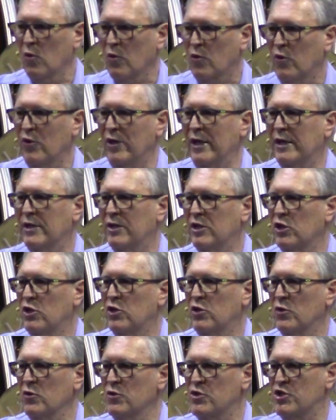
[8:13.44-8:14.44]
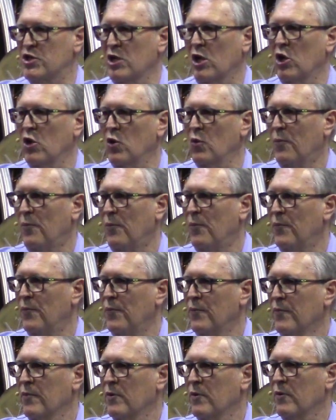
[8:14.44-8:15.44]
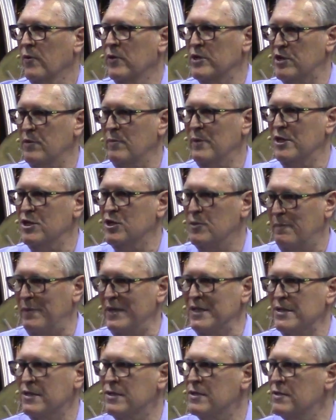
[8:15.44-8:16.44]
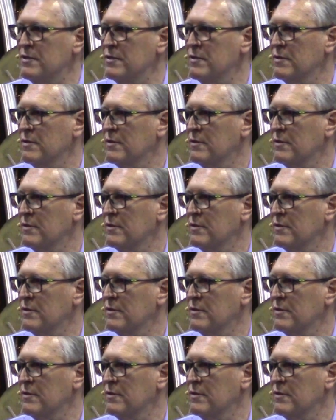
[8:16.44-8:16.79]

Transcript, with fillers: or connected to shalom, which means peace.